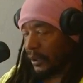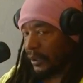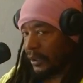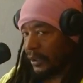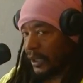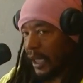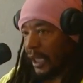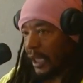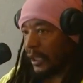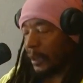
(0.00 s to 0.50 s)

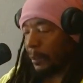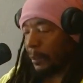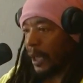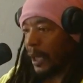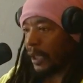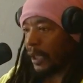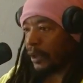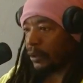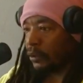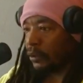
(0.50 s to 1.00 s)

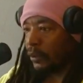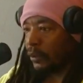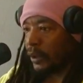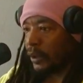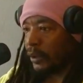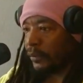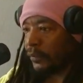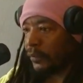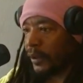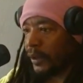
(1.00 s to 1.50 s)
diabolical
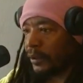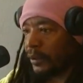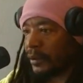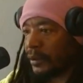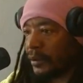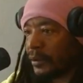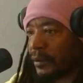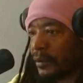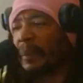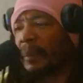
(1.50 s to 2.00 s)

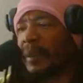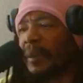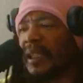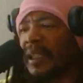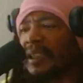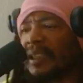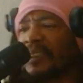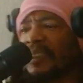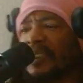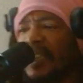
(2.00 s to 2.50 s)
interference.
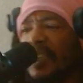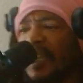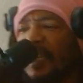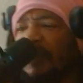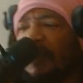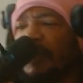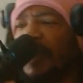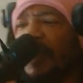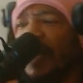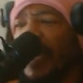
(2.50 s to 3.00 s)
Blaze
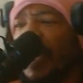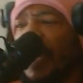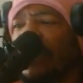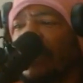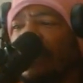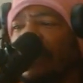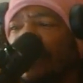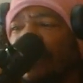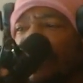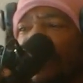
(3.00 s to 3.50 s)
schemed to hack
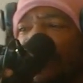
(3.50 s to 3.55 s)
into the